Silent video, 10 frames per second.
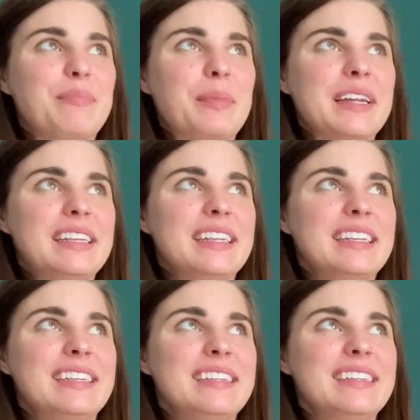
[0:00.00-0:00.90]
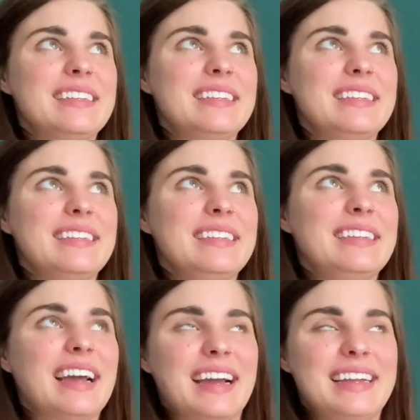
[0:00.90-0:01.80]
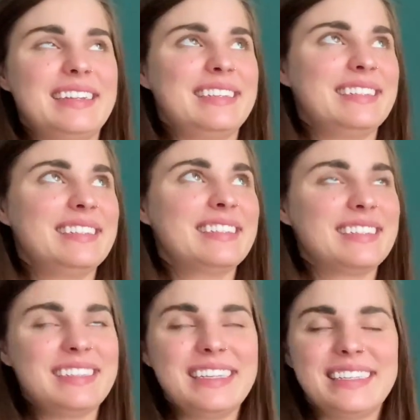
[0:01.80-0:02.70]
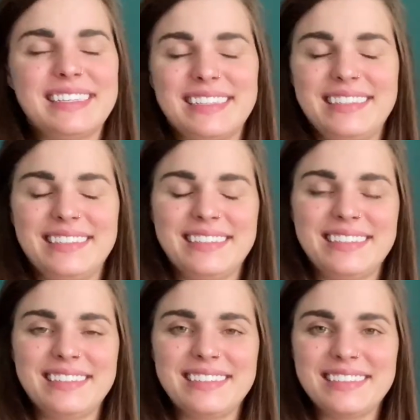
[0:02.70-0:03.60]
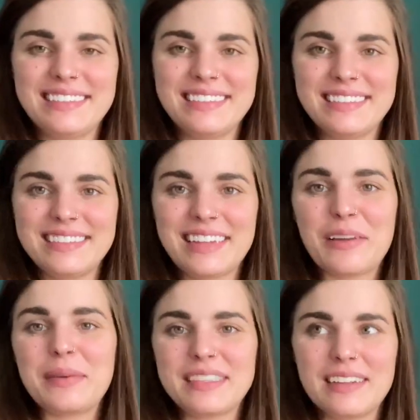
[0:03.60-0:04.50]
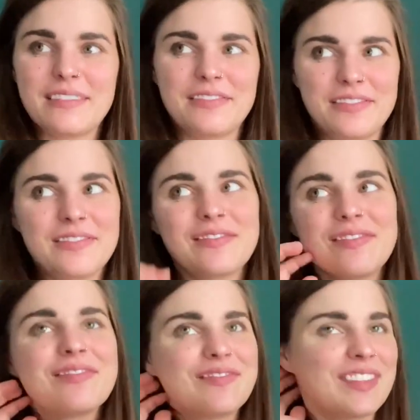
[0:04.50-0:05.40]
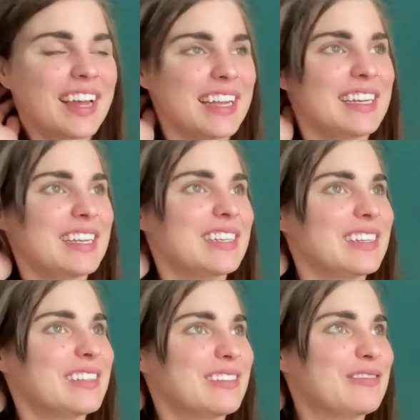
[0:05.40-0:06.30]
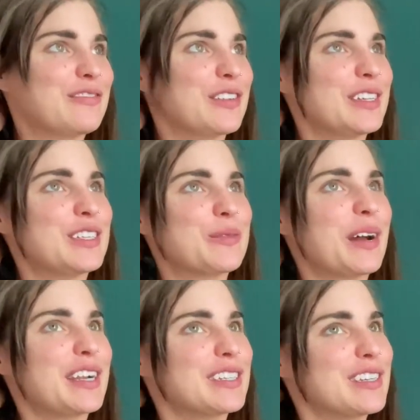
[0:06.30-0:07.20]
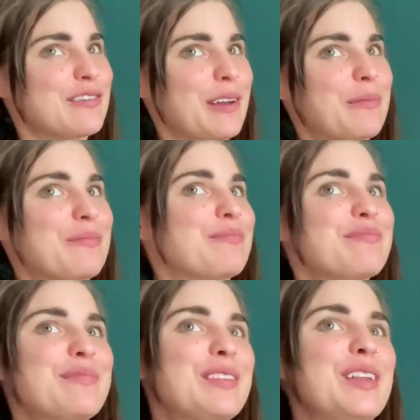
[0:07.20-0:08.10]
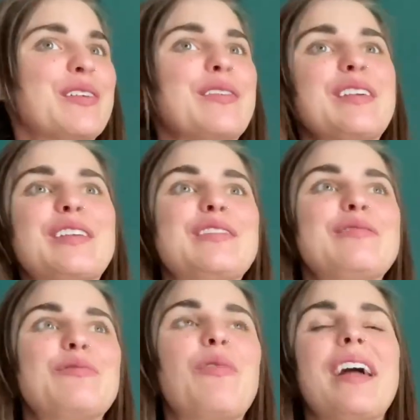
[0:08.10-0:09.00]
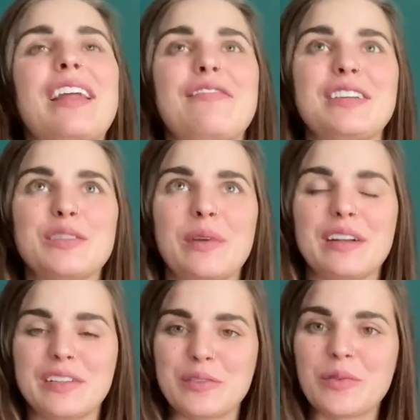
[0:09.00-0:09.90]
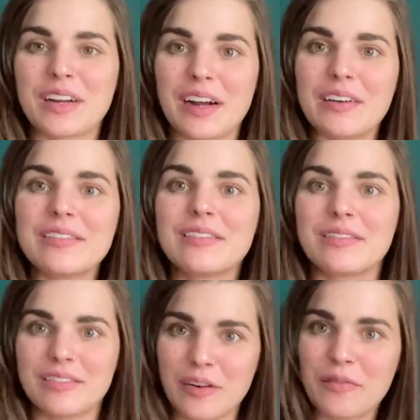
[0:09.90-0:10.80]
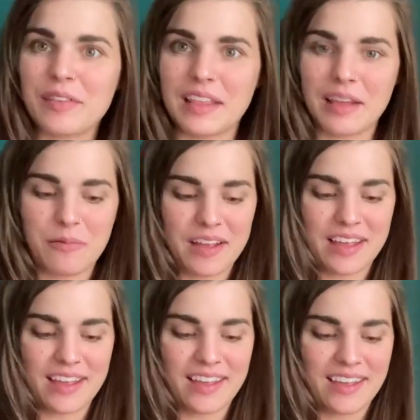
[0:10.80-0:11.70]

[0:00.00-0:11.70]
But yeah, I just need to tell myself that I need to fully swatch if I'm, you know, gonna want every sweater to work out hopefully the way